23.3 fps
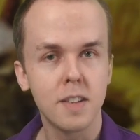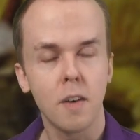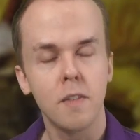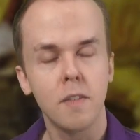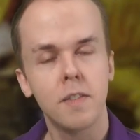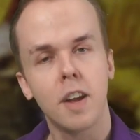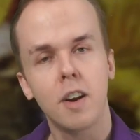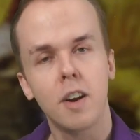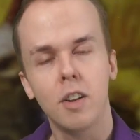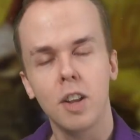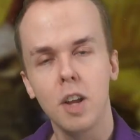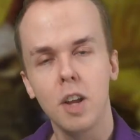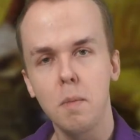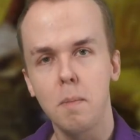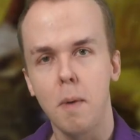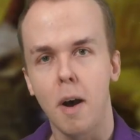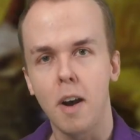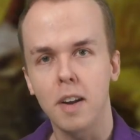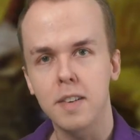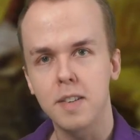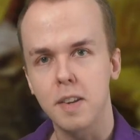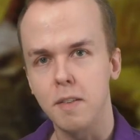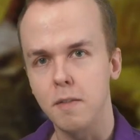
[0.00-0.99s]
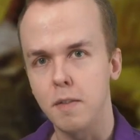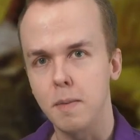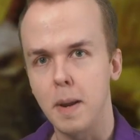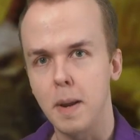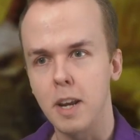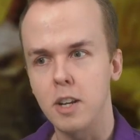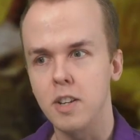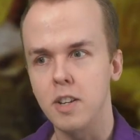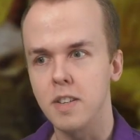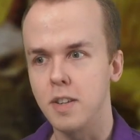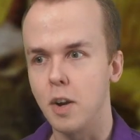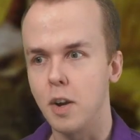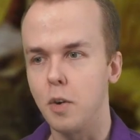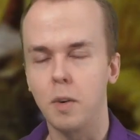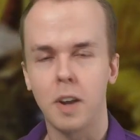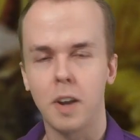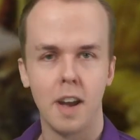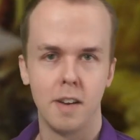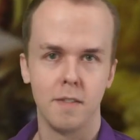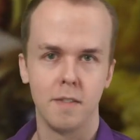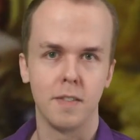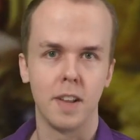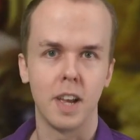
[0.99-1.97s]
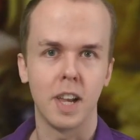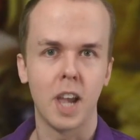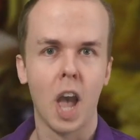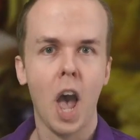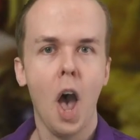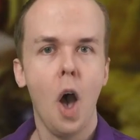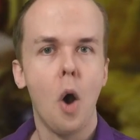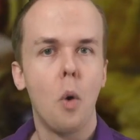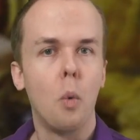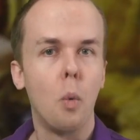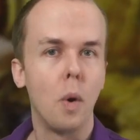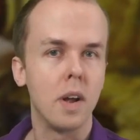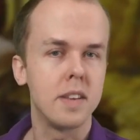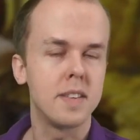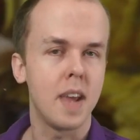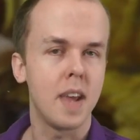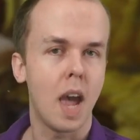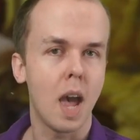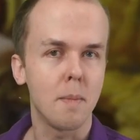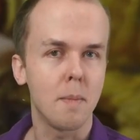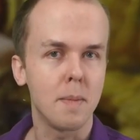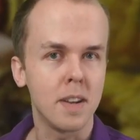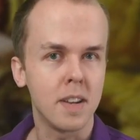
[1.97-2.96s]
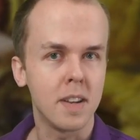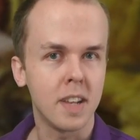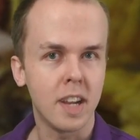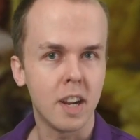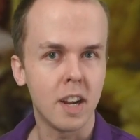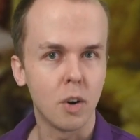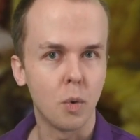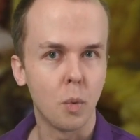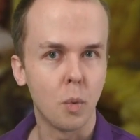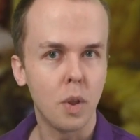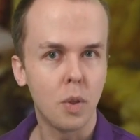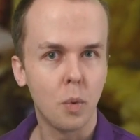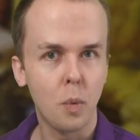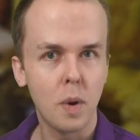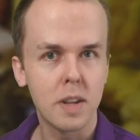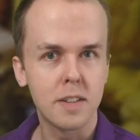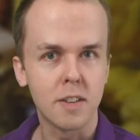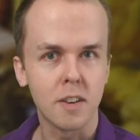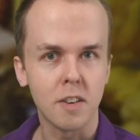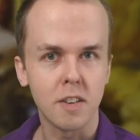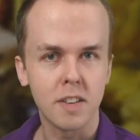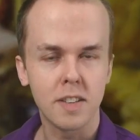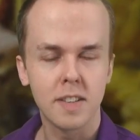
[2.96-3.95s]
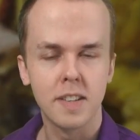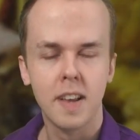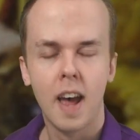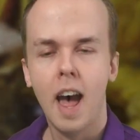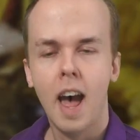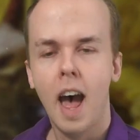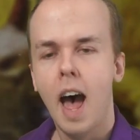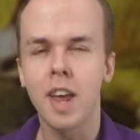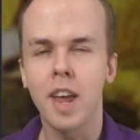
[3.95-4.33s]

of their loot box information, so kind of like what's happened here with Wizards.